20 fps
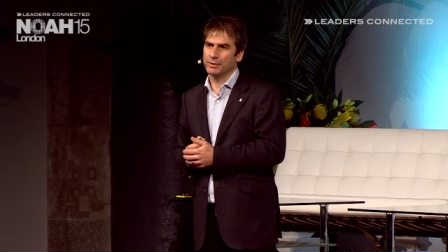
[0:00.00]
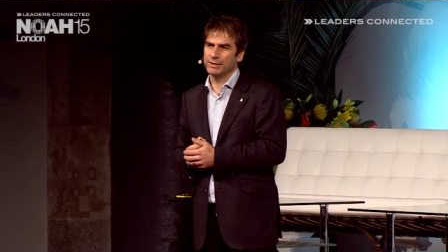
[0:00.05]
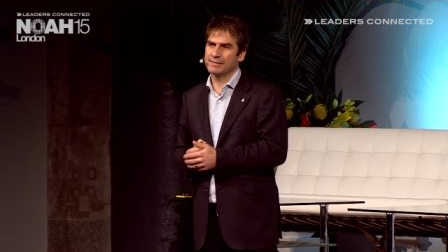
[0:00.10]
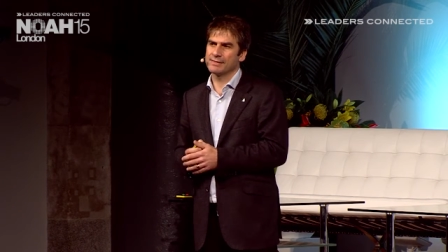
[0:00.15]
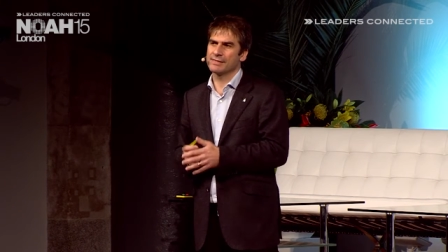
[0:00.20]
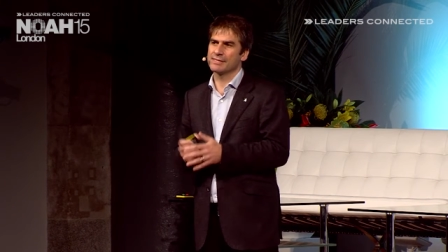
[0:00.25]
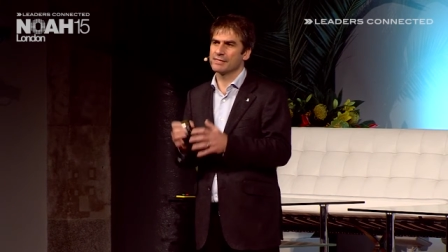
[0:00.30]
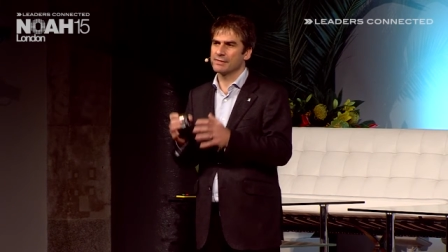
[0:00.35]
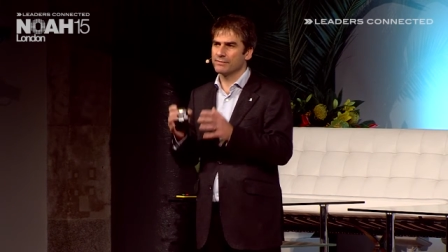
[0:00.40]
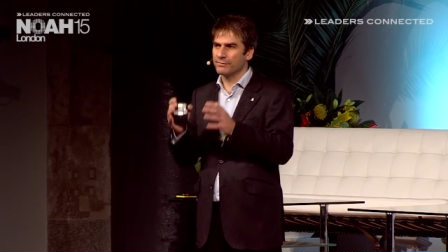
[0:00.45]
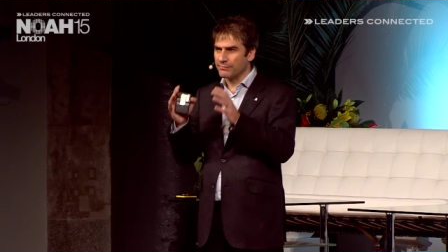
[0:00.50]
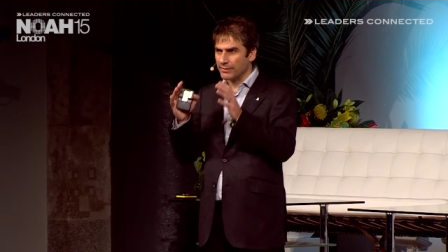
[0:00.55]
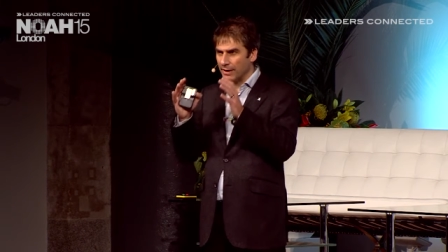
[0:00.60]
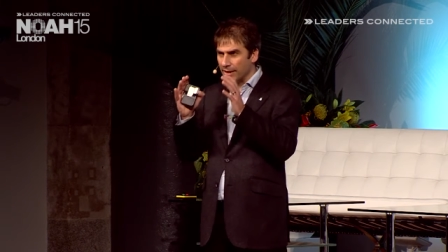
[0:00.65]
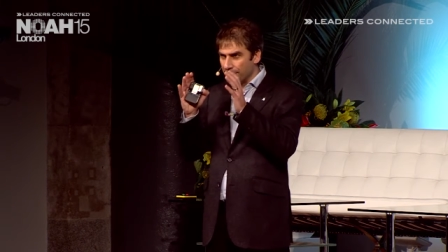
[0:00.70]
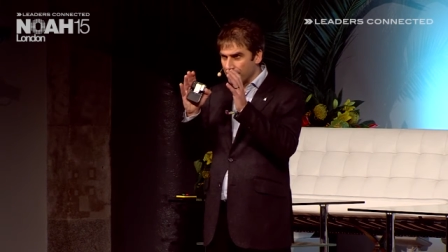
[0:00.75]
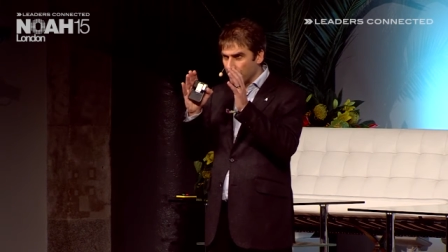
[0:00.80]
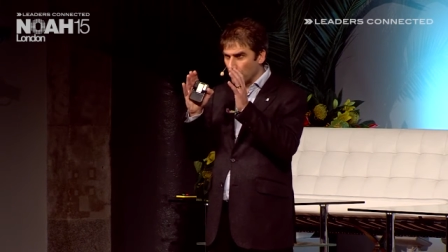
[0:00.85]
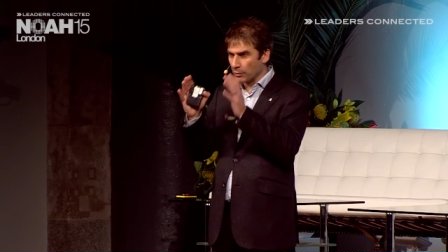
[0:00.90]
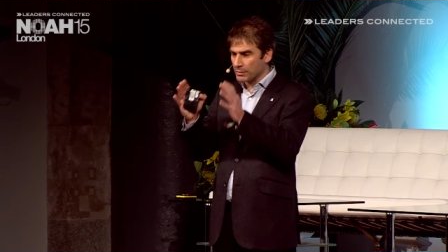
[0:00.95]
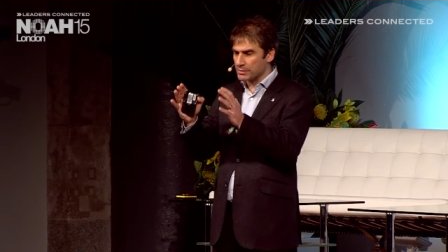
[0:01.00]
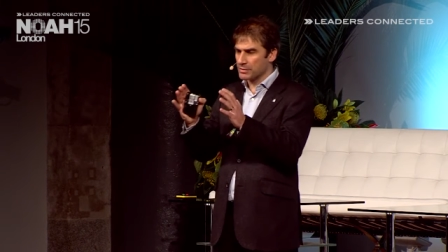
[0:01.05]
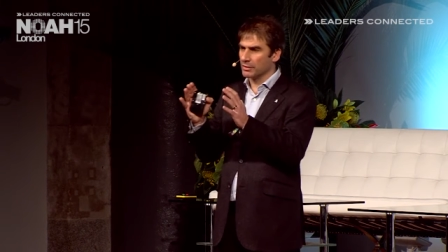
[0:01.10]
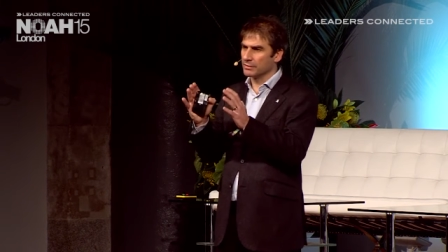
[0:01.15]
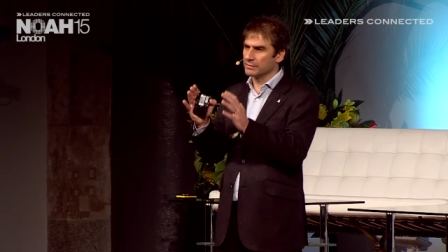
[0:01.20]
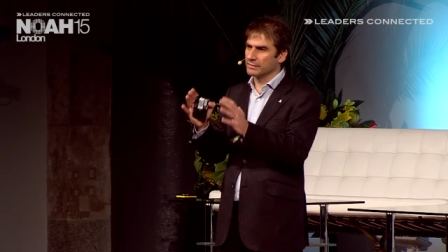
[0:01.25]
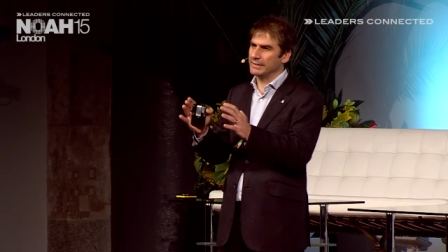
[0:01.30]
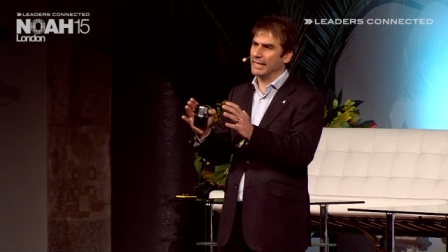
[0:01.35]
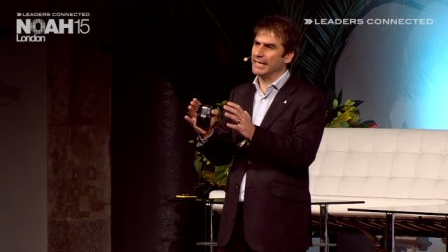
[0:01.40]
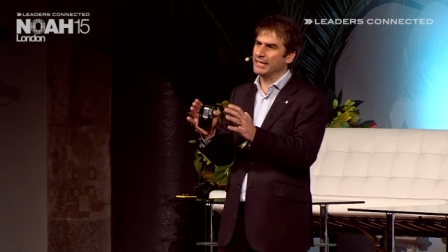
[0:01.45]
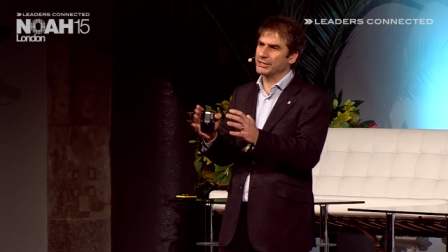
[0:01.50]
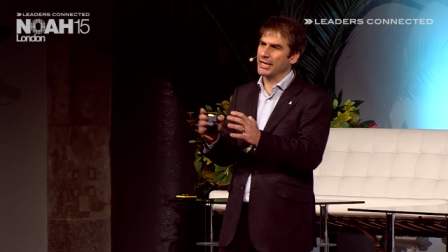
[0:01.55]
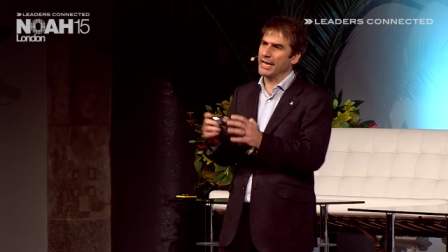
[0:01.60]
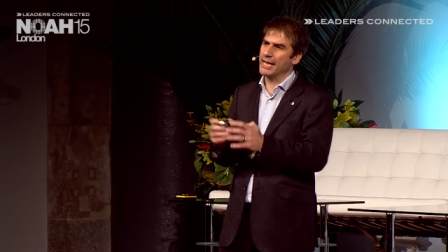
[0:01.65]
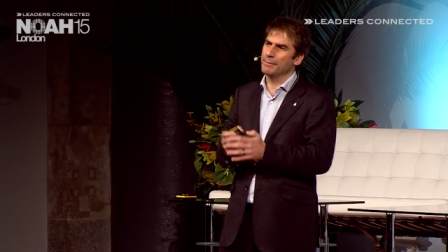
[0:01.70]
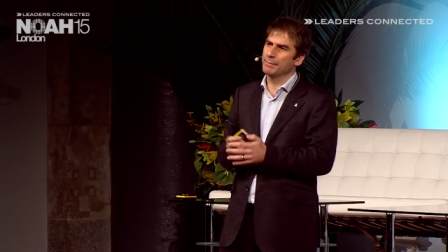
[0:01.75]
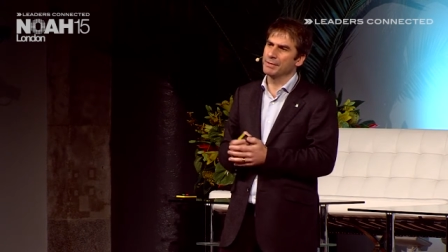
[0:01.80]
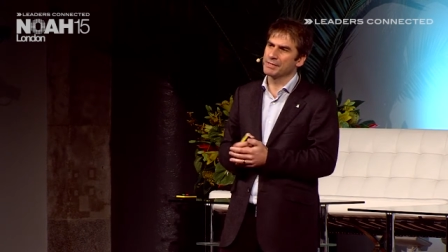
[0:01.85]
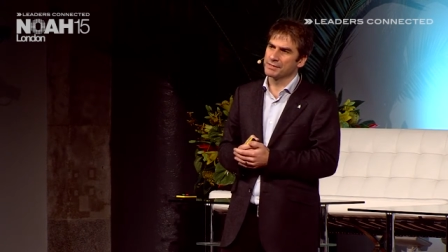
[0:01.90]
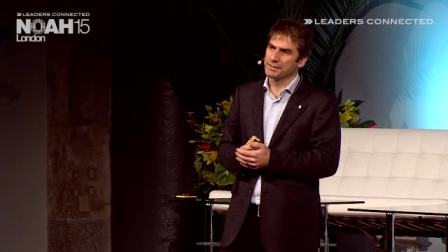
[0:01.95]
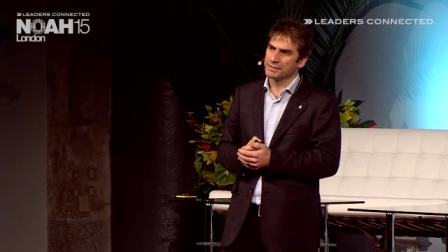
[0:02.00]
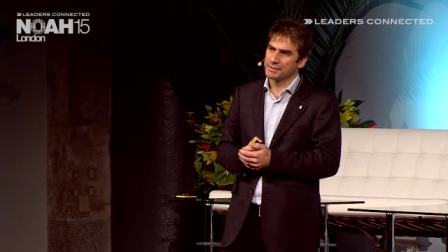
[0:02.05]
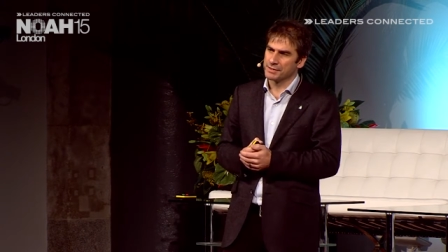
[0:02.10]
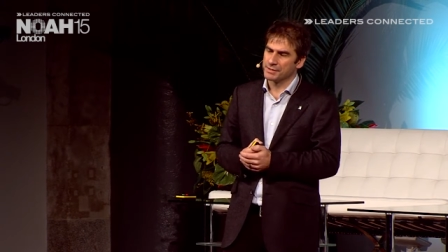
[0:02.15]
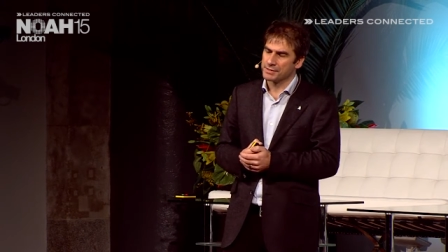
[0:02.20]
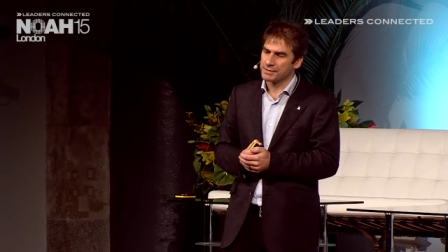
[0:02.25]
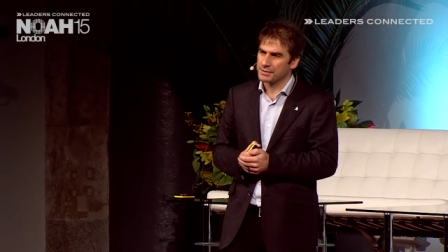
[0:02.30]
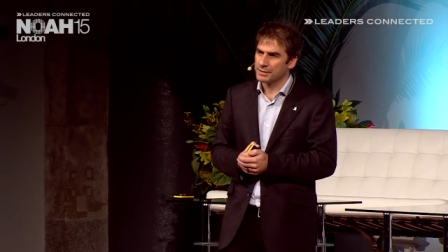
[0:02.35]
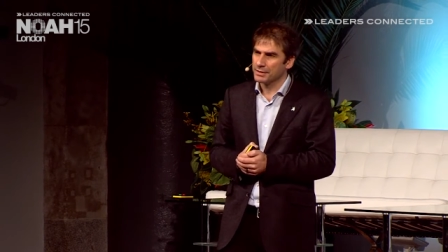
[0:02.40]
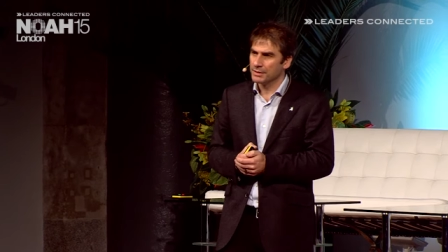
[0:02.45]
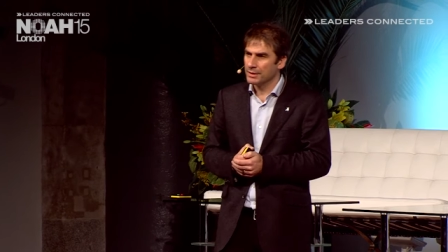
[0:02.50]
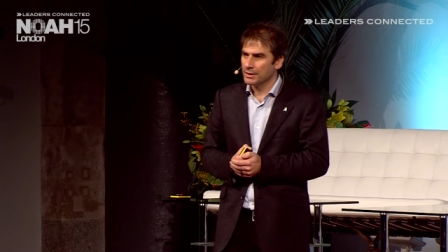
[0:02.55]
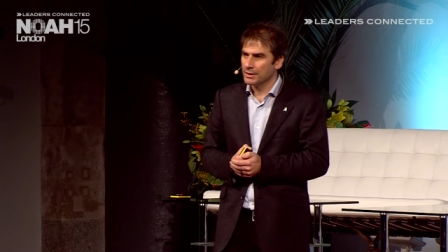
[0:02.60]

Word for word: This is very focused on stage A businesses.